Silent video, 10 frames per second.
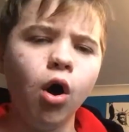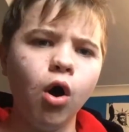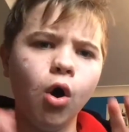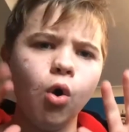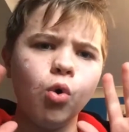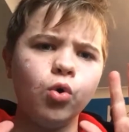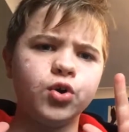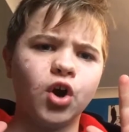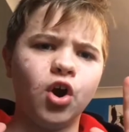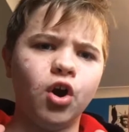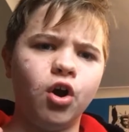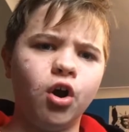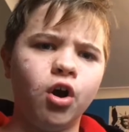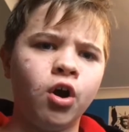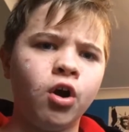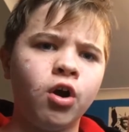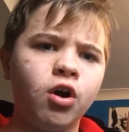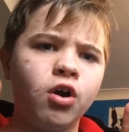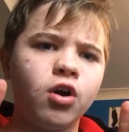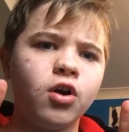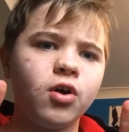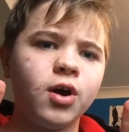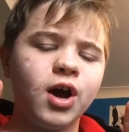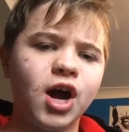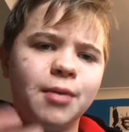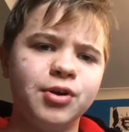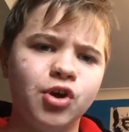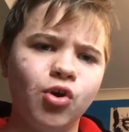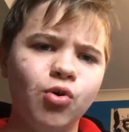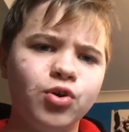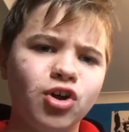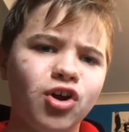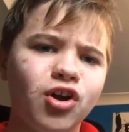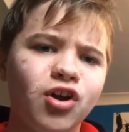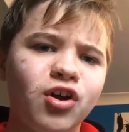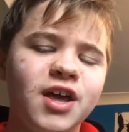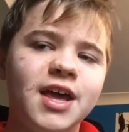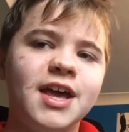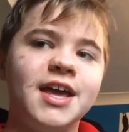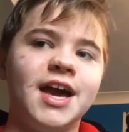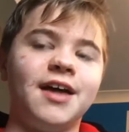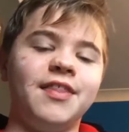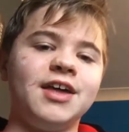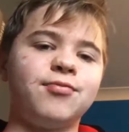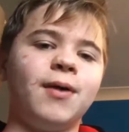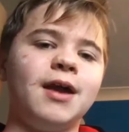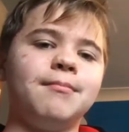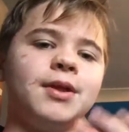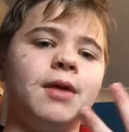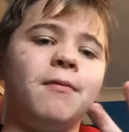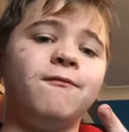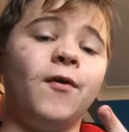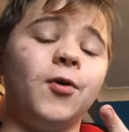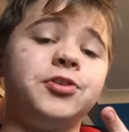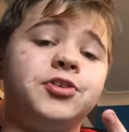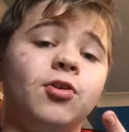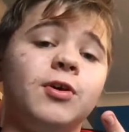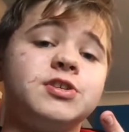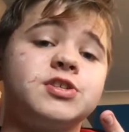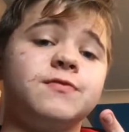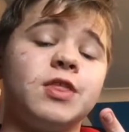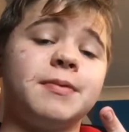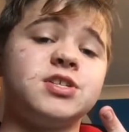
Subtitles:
Ogre! I'm an ogre. And that's right, my number 4 choice for the